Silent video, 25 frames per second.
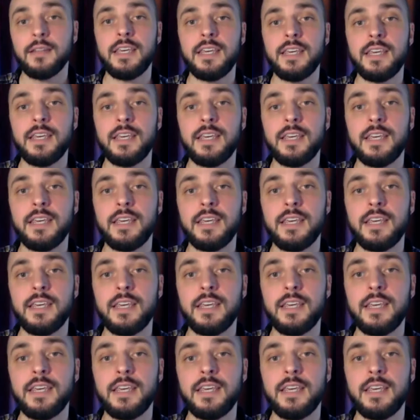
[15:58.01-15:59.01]
the
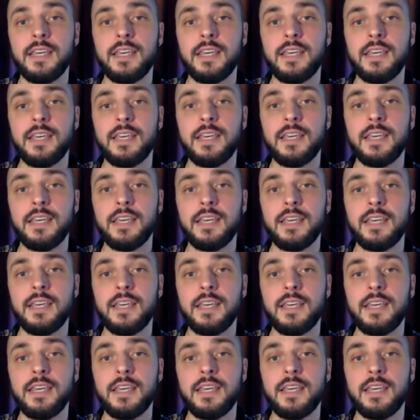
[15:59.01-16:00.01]

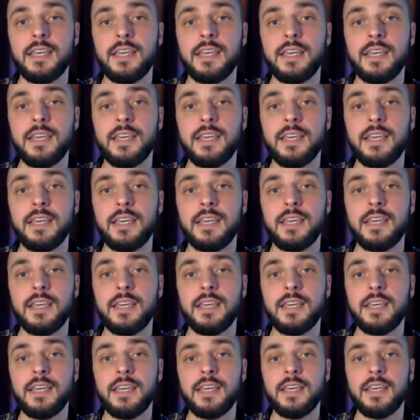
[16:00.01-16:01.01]
responses that
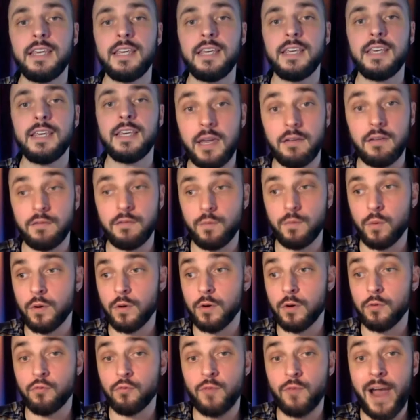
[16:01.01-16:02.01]
the diviners
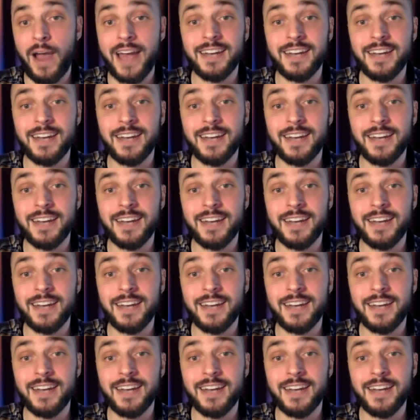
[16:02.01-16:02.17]
gave were